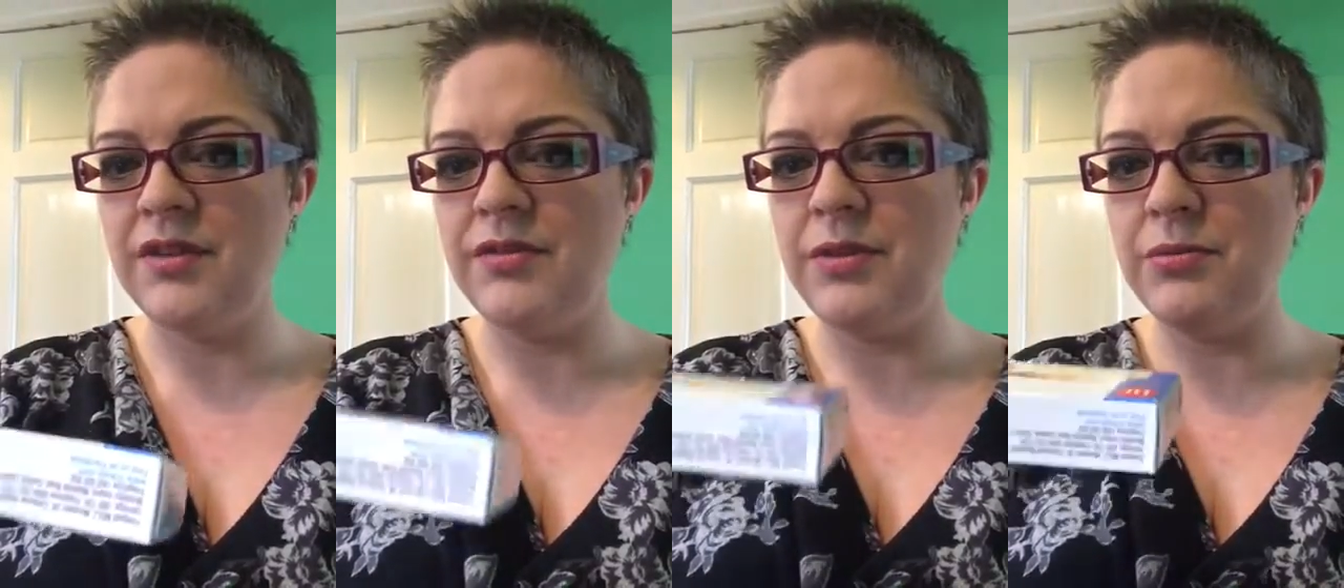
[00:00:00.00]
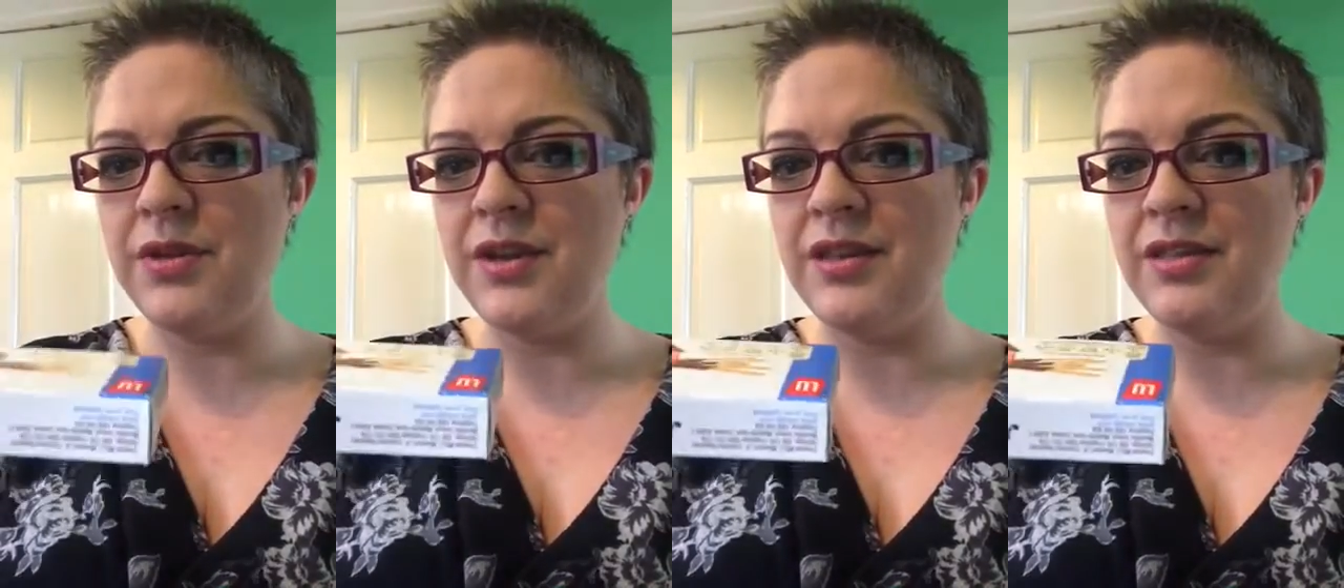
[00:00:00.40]
of them
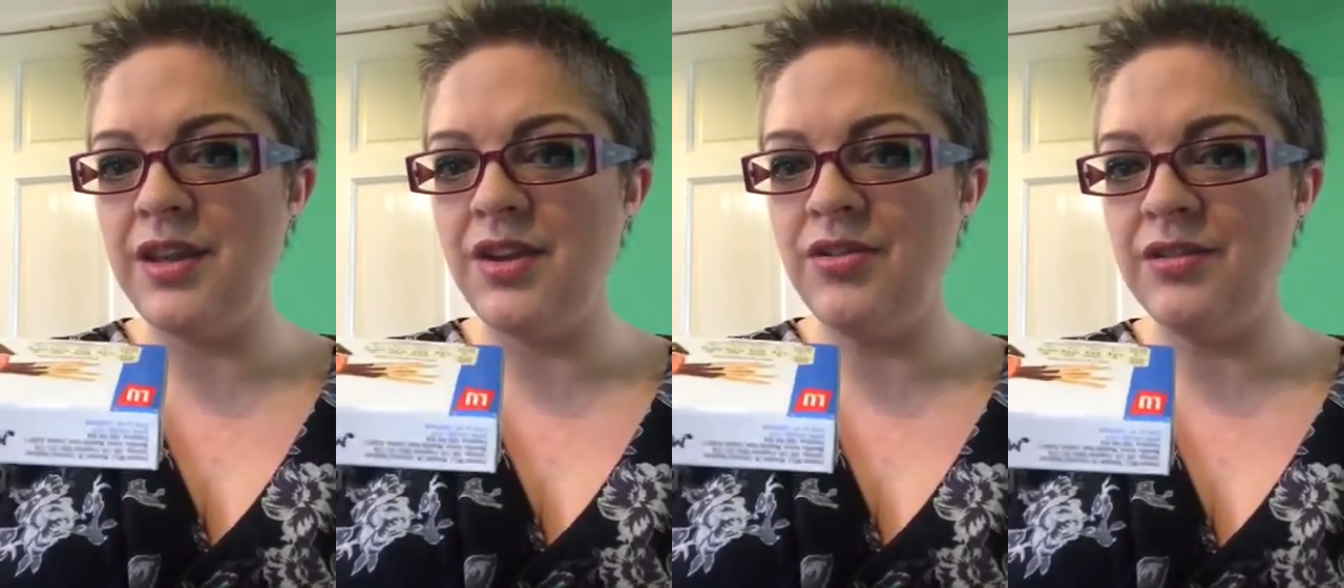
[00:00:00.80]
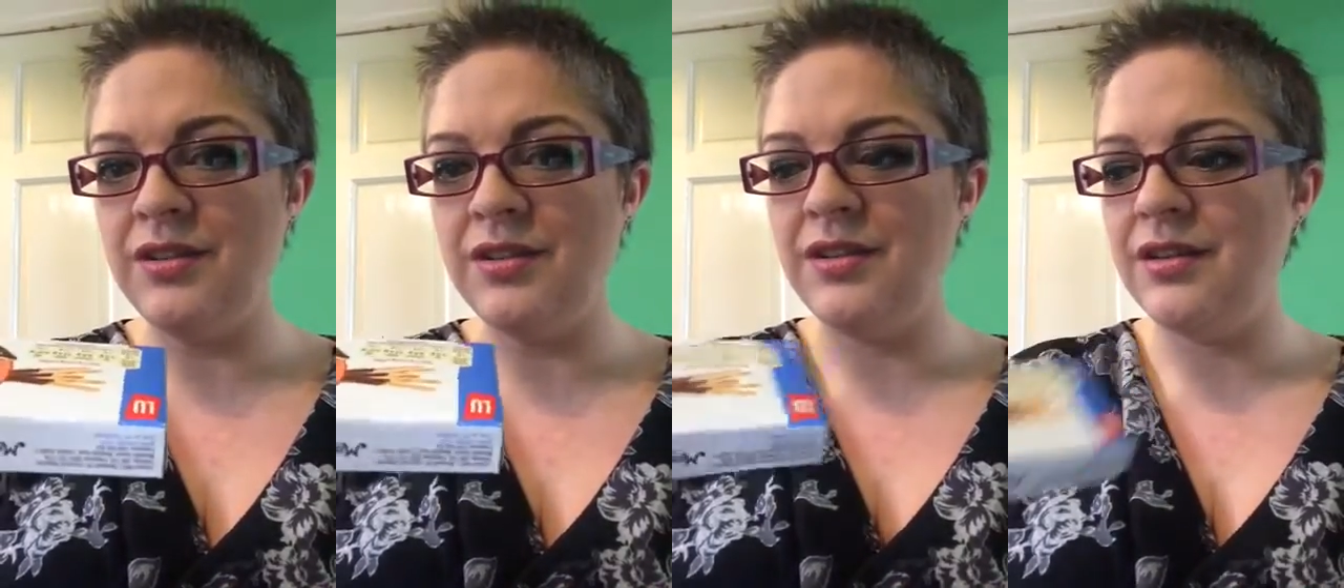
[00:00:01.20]
in there.
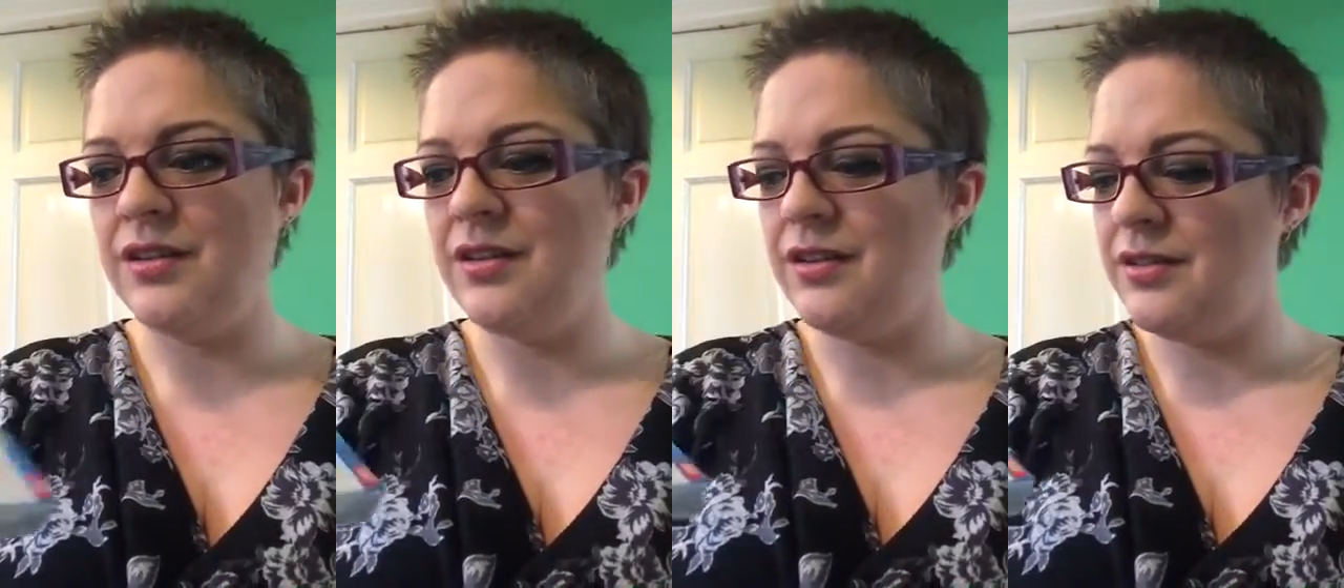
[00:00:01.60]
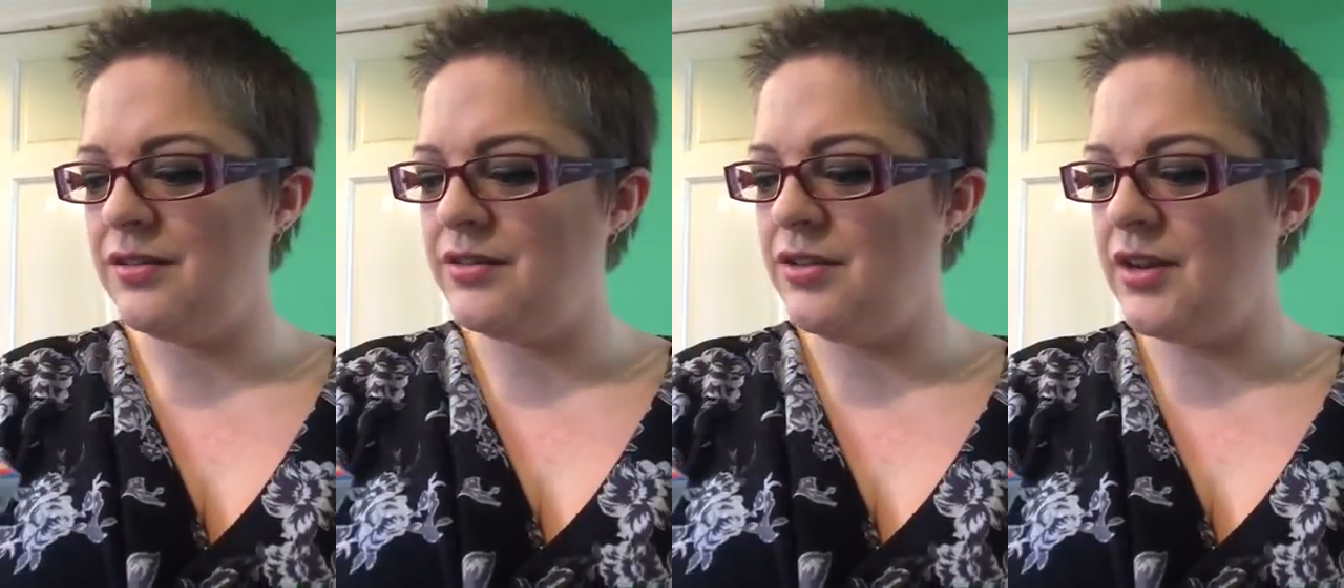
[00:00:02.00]

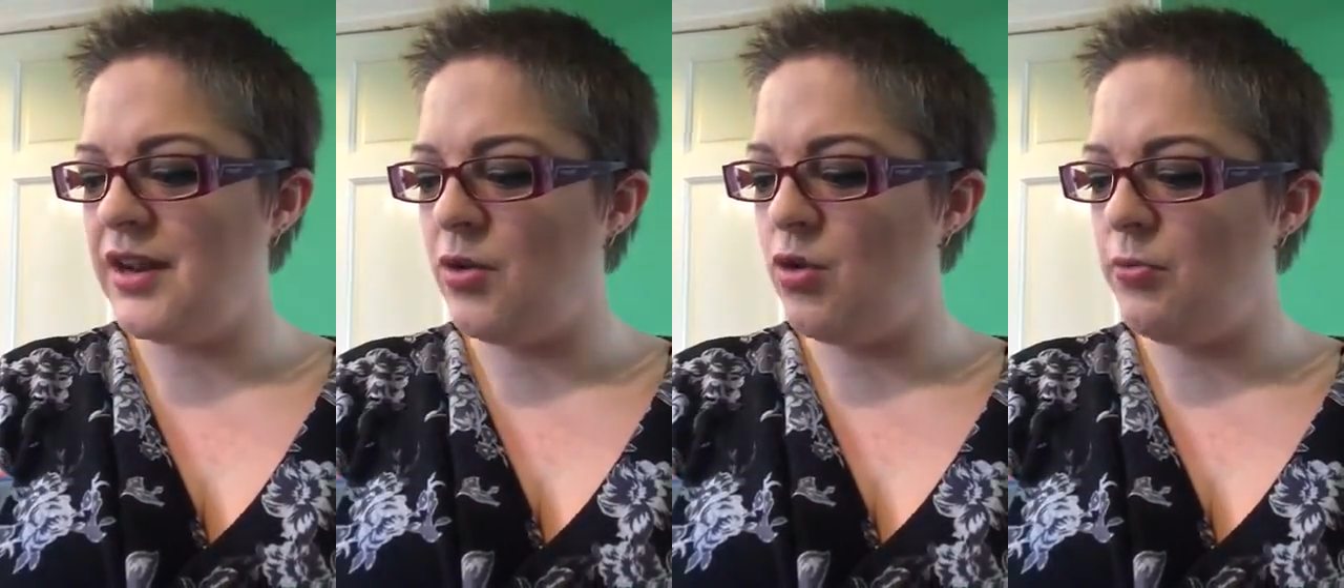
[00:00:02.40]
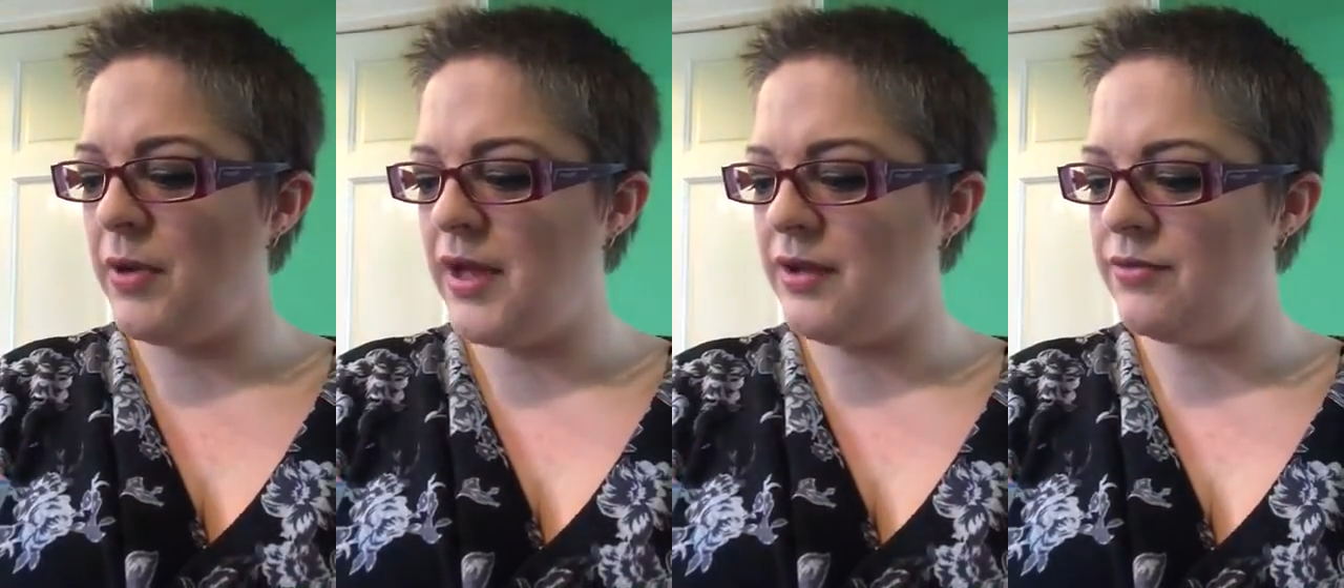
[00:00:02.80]
So you can eat a whole
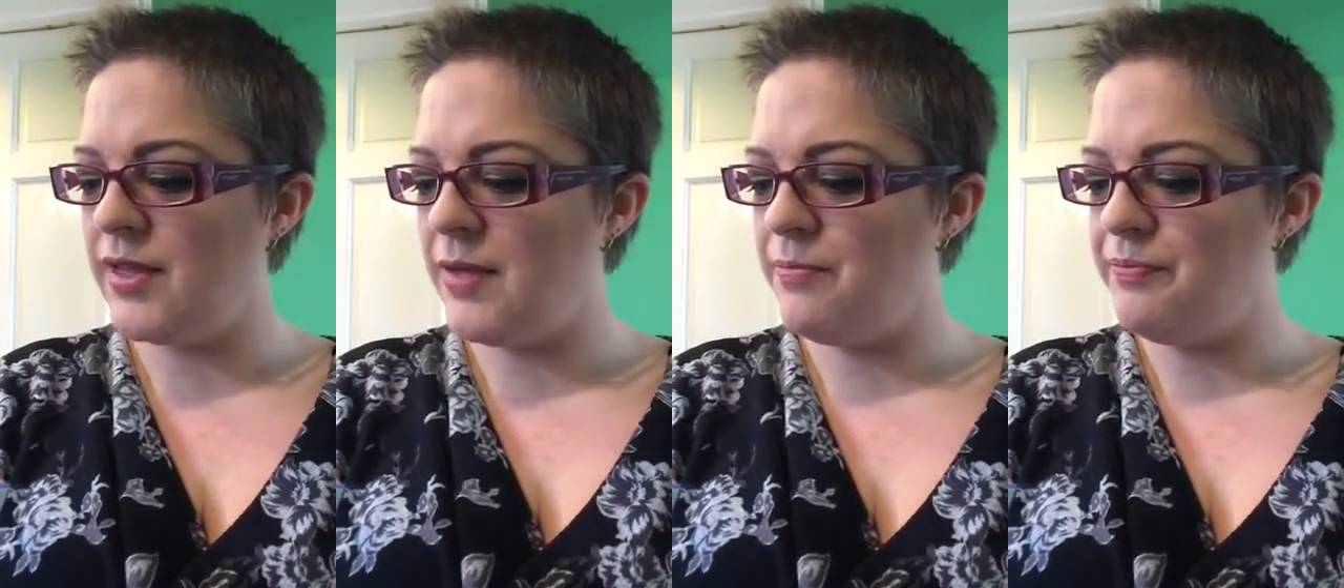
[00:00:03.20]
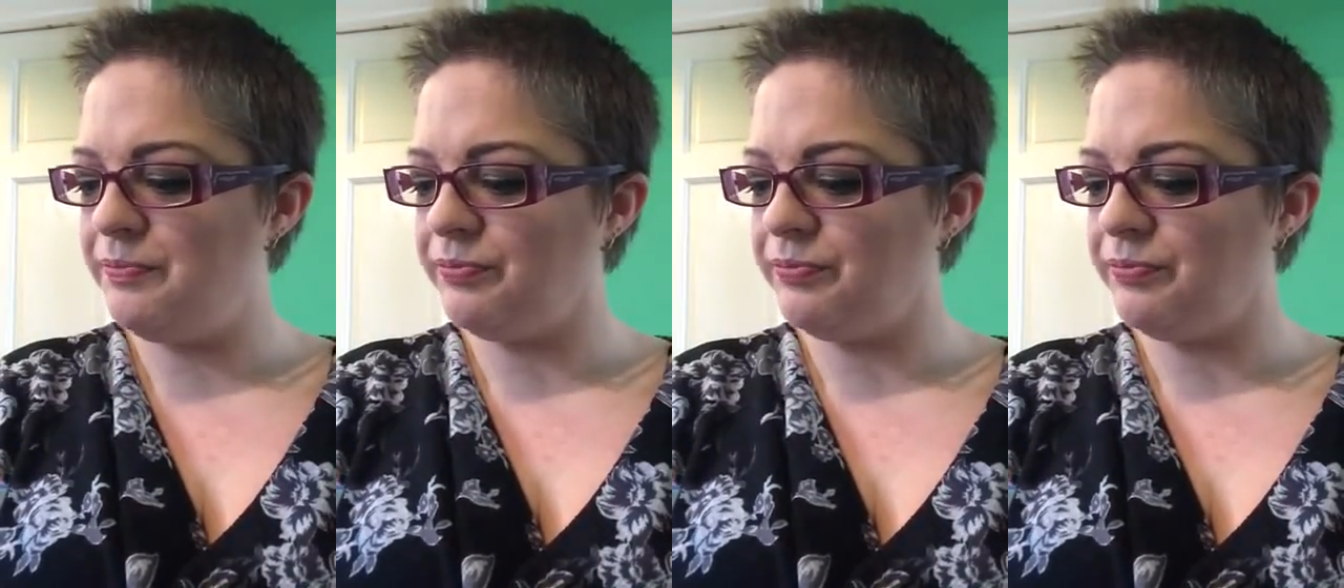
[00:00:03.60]
pack of them